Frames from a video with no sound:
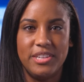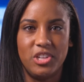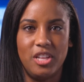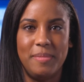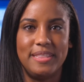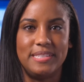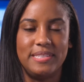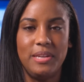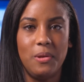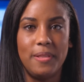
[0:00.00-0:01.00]
to limit the
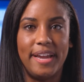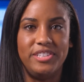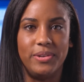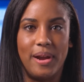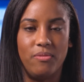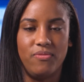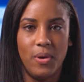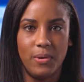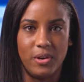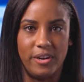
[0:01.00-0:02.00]
single line to ground
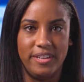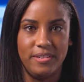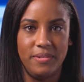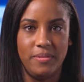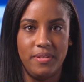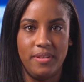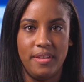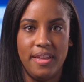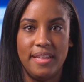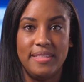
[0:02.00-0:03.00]
fault current.
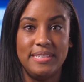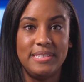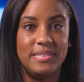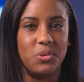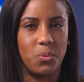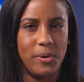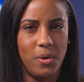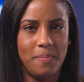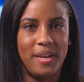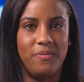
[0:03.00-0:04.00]
This is a
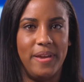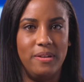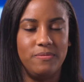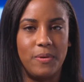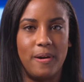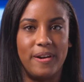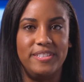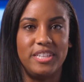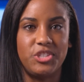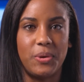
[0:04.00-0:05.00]
real benefit for our
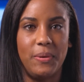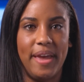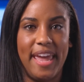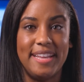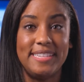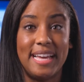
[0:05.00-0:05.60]
industrial and